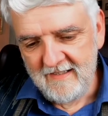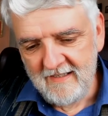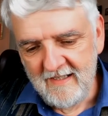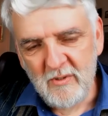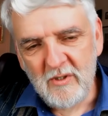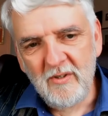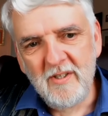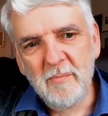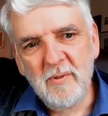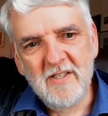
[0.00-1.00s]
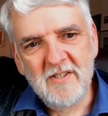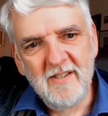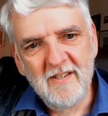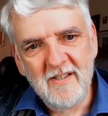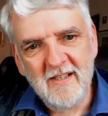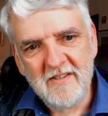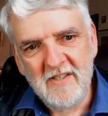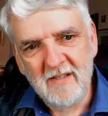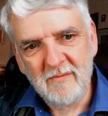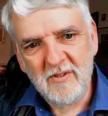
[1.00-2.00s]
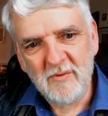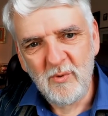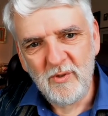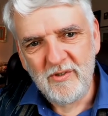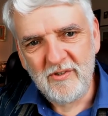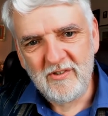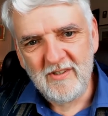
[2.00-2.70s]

And we got the impression that that service was